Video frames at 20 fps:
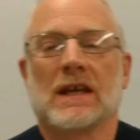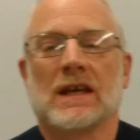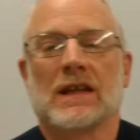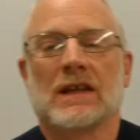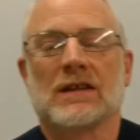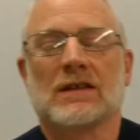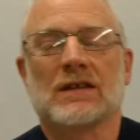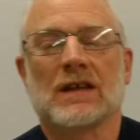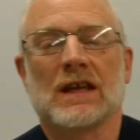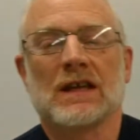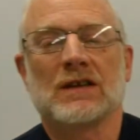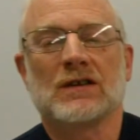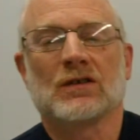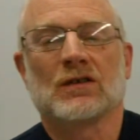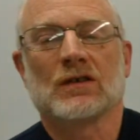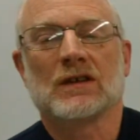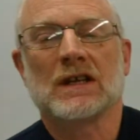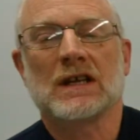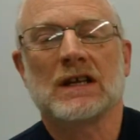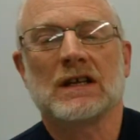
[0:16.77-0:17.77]
Then you'll
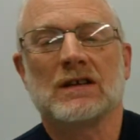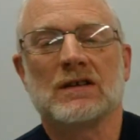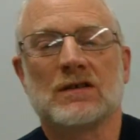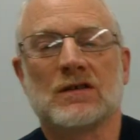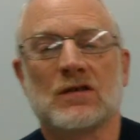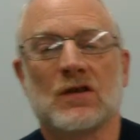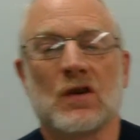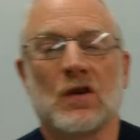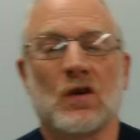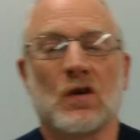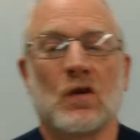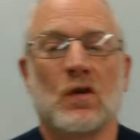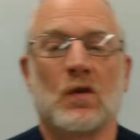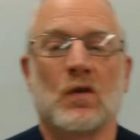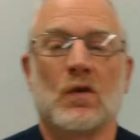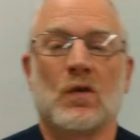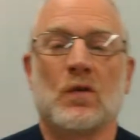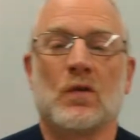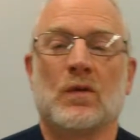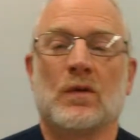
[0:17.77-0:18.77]
need
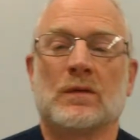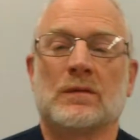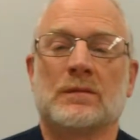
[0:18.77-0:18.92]
to,